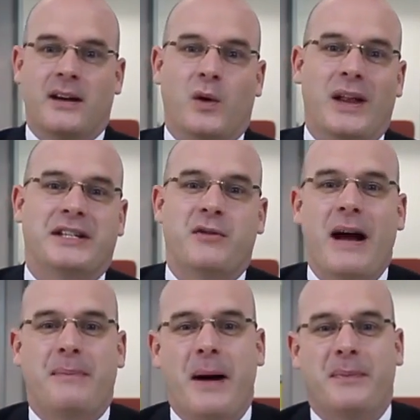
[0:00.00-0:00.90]
Well, that's a
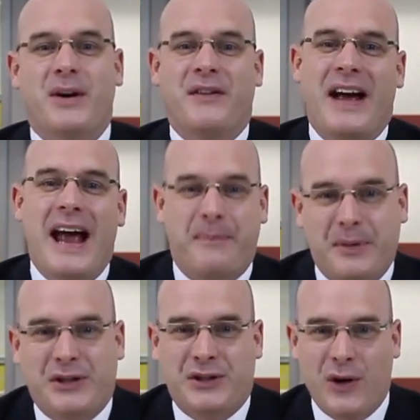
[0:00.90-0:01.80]
wrap up of
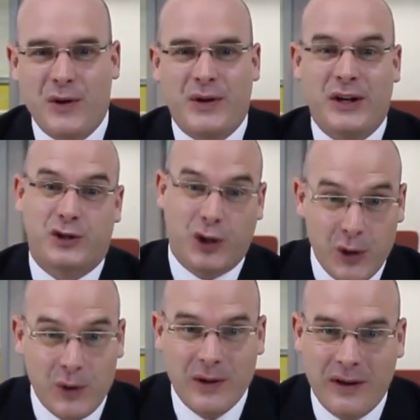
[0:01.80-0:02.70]
episode
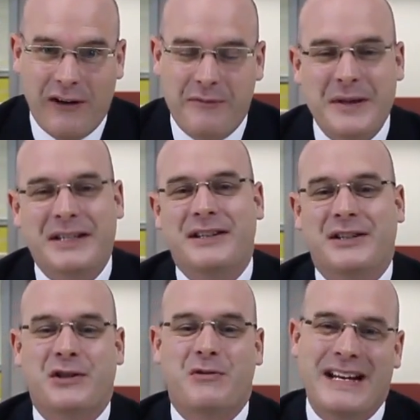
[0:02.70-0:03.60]
2 of
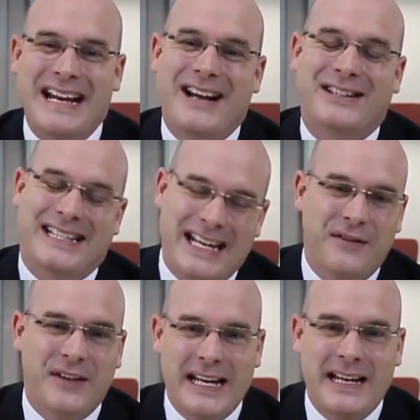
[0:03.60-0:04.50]
Business Greenhouse
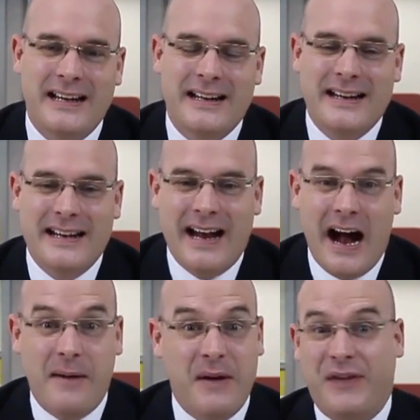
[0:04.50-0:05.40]
TV.
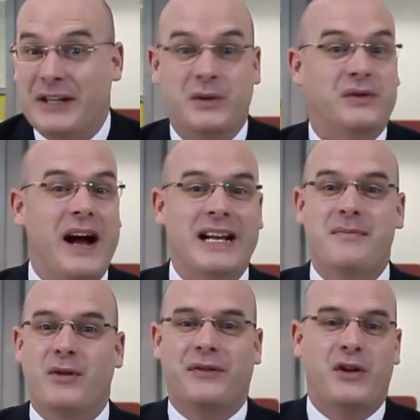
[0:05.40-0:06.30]
If this was
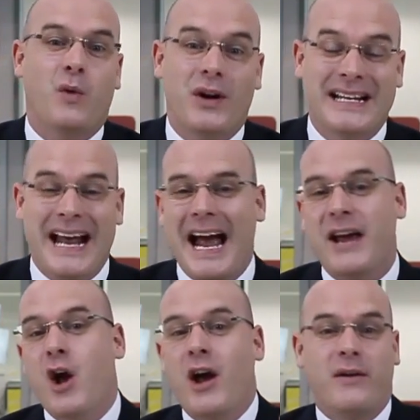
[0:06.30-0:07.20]
valuable, if you want it,
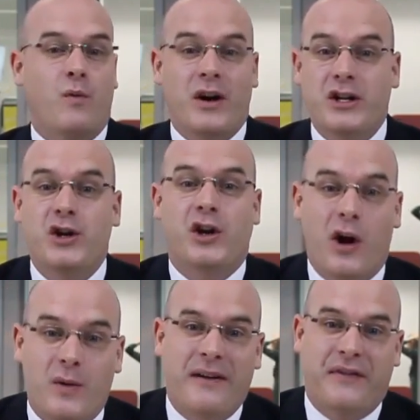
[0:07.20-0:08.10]
hey, why don't you
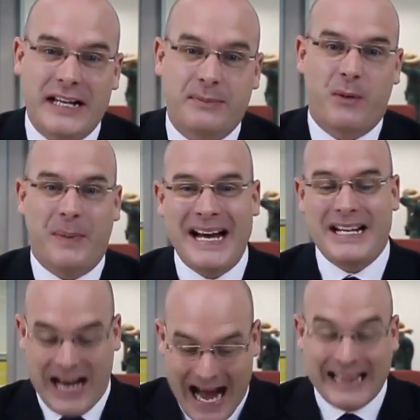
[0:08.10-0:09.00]
go to our Facebook
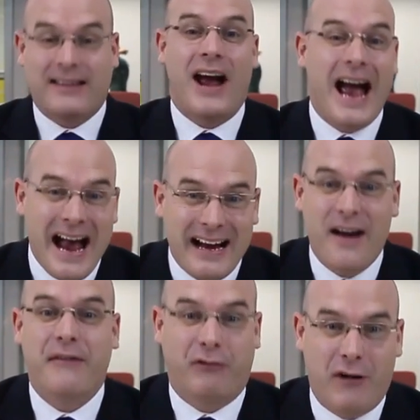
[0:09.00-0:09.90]
page and tag
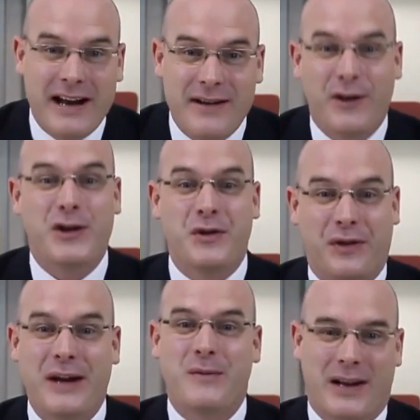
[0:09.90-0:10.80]
a friend that you
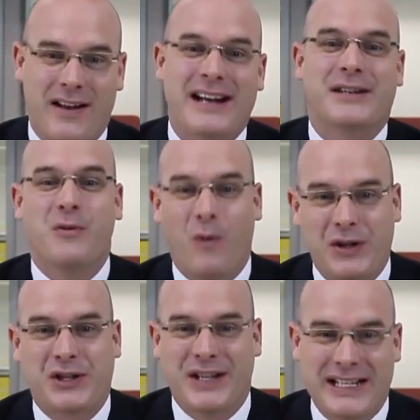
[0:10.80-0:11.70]
think would like to
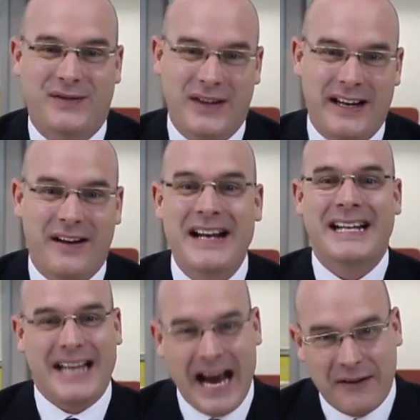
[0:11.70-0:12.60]
watch this video.
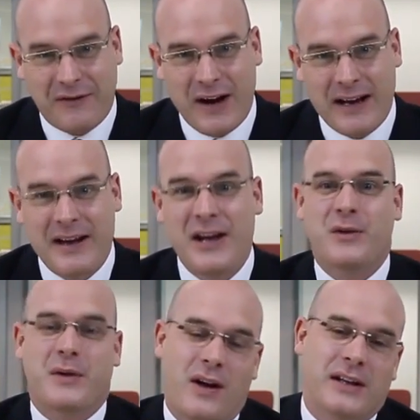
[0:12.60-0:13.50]
Tag a friend
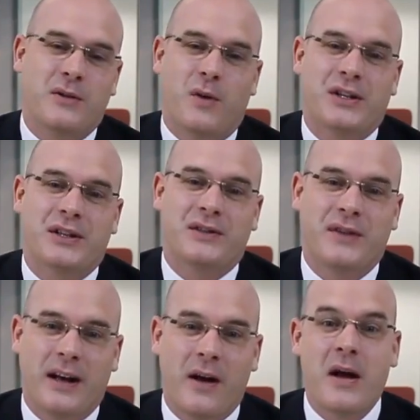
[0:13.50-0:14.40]
that would like to watch this
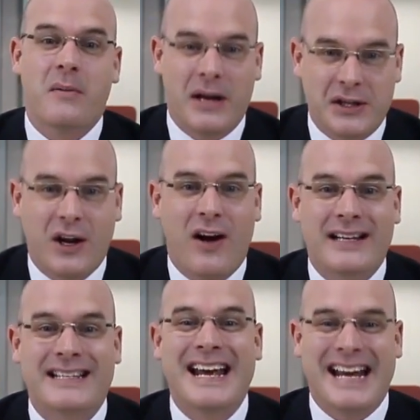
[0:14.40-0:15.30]
video. Bless you
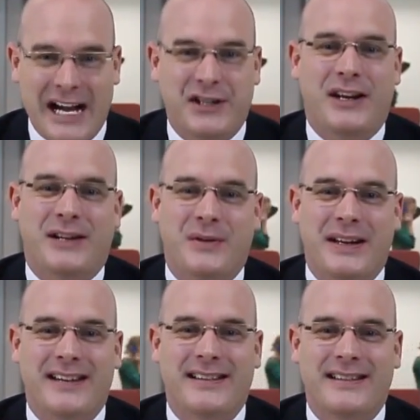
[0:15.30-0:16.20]
guys. Catch you next week.